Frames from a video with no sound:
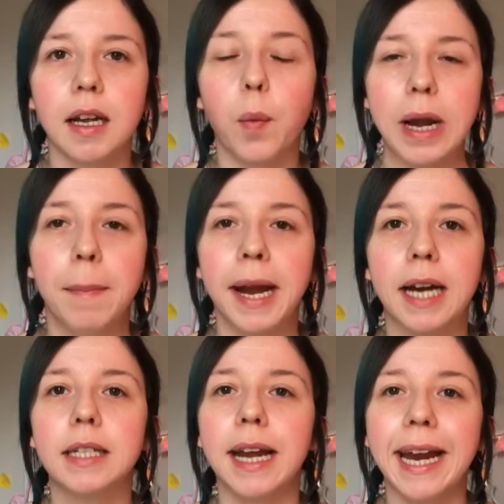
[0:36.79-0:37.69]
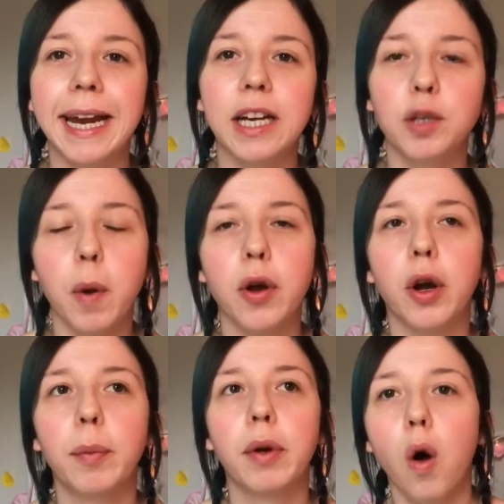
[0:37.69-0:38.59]
when I picked each one
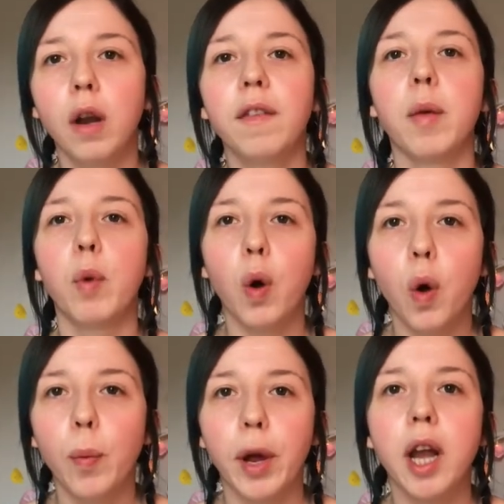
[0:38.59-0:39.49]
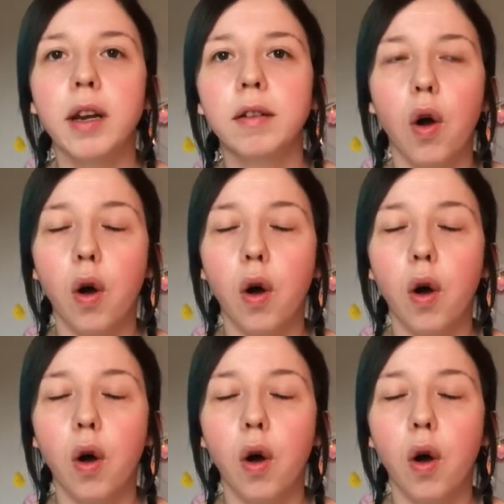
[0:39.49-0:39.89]
up, all of them were open.